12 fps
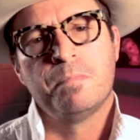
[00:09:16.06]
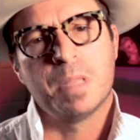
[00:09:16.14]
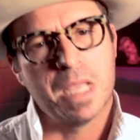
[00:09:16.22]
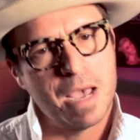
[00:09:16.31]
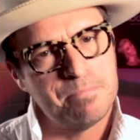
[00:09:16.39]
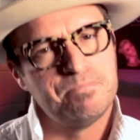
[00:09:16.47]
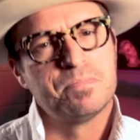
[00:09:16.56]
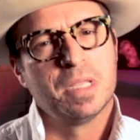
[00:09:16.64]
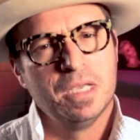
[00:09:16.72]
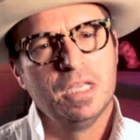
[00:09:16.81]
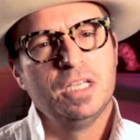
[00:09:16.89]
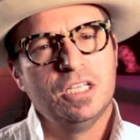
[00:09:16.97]
Yep,
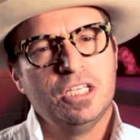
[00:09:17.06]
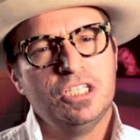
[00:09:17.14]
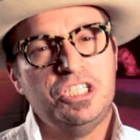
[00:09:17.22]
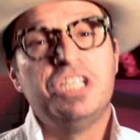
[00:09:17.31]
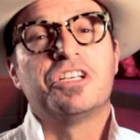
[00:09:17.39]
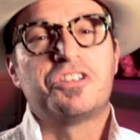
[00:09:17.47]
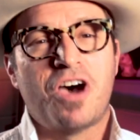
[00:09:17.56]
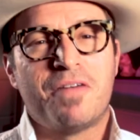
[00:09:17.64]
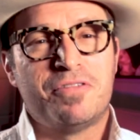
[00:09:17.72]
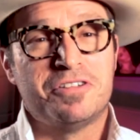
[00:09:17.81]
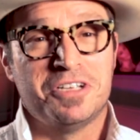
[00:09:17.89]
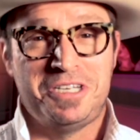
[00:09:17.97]
Jesus
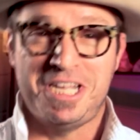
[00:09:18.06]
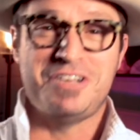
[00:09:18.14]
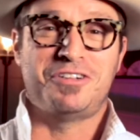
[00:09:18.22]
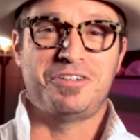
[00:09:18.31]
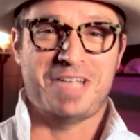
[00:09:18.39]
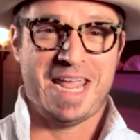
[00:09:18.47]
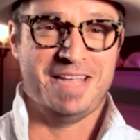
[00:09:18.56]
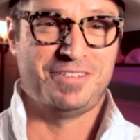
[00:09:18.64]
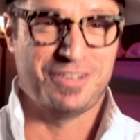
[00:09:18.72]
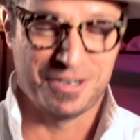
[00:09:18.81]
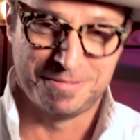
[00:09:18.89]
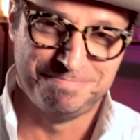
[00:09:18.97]
offers a teacher's
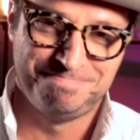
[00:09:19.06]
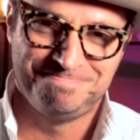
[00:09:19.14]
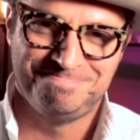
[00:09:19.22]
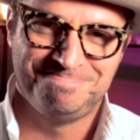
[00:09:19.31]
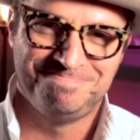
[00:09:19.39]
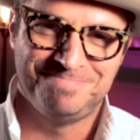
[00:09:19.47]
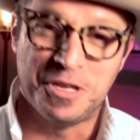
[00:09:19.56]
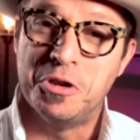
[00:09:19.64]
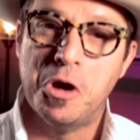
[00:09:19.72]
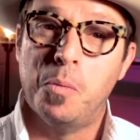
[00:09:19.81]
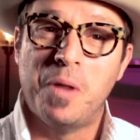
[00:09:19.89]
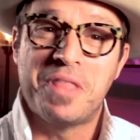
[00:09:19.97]
answer you
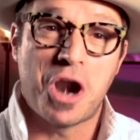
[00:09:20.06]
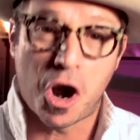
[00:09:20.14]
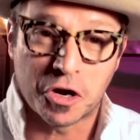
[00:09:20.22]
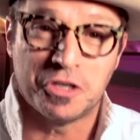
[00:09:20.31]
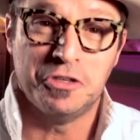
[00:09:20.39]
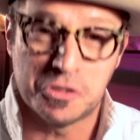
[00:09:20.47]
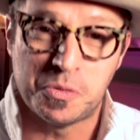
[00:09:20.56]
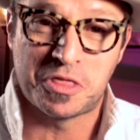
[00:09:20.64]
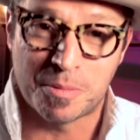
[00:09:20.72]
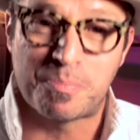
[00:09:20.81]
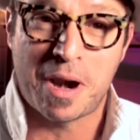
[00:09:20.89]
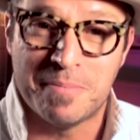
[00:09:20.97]
know, one that argues with
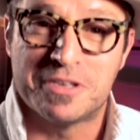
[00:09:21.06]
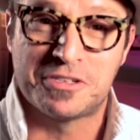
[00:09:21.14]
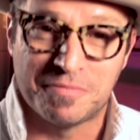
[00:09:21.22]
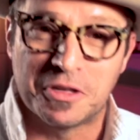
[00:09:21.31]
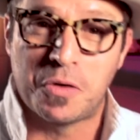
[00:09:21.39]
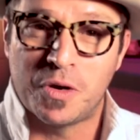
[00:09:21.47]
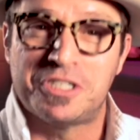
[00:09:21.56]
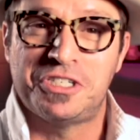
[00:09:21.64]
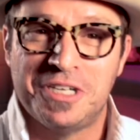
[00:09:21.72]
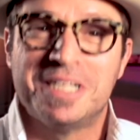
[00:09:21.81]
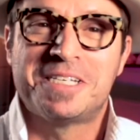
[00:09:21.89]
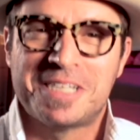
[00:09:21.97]
the premise of the
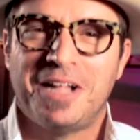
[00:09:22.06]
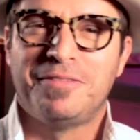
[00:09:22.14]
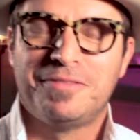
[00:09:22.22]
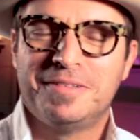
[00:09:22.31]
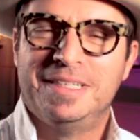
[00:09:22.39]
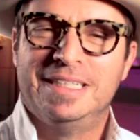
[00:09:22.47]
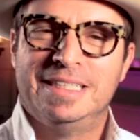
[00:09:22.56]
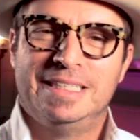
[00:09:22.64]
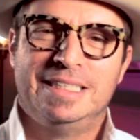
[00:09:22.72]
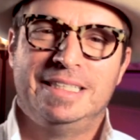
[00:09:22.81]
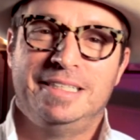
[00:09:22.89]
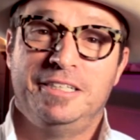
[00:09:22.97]
question itself.
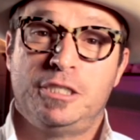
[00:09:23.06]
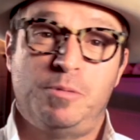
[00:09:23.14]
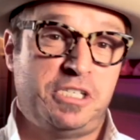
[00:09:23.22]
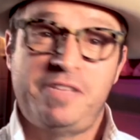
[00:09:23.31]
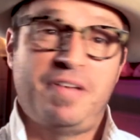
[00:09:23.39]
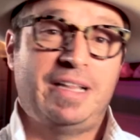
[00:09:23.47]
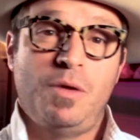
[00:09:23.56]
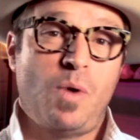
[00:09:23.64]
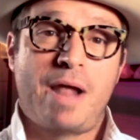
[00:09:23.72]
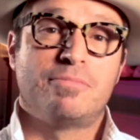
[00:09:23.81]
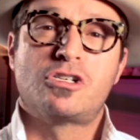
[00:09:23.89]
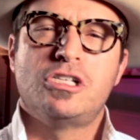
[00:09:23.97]
Specifically, what
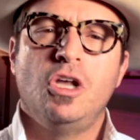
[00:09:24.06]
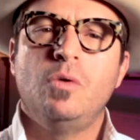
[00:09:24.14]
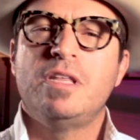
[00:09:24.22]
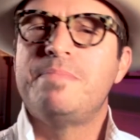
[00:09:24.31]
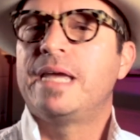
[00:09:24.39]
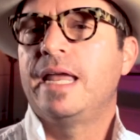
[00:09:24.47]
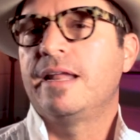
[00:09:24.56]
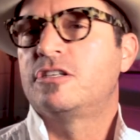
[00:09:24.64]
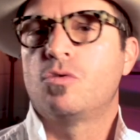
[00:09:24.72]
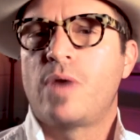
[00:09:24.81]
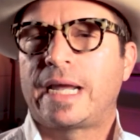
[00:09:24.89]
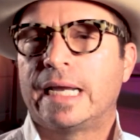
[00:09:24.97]
I'm slowly beginning
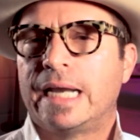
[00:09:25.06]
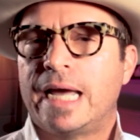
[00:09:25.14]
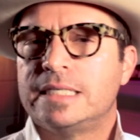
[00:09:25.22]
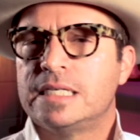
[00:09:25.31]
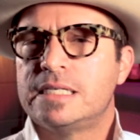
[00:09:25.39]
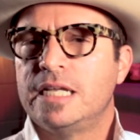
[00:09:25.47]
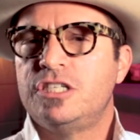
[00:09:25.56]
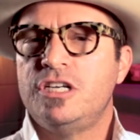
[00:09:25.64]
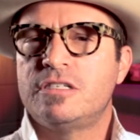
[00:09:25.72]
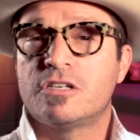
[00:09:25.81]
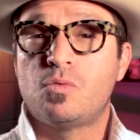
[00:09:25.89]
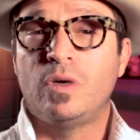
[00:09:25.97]
to recognize is that
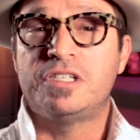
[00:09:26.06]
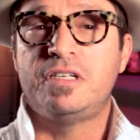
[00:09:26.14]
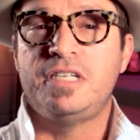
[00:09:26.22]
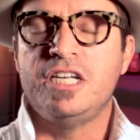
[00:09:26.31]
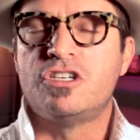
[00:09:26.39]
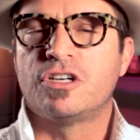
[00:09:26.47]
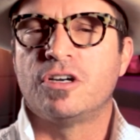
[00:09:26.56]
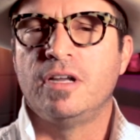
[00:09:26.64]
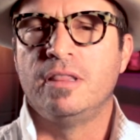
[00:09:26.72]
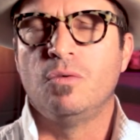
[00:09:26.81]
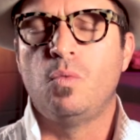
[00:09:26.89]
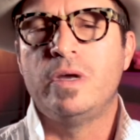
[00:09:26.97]
Jesus was a teacher
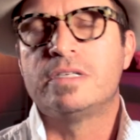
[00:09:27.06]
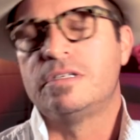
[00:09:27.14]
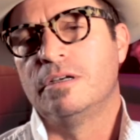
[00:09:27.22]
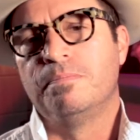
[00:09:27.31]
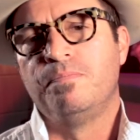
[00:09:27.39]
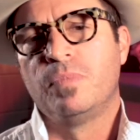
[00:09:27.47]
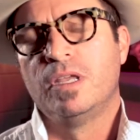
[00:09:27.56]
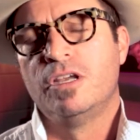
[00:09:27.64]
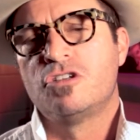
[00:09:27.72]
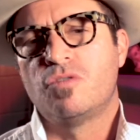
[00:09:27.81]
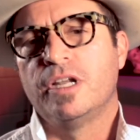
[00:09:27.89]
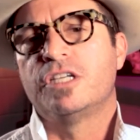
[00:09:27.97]
in the wisdom
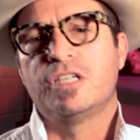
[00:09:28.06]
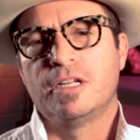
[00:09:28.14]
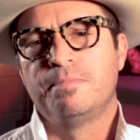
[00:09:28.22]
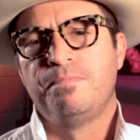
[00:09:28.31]
tradition.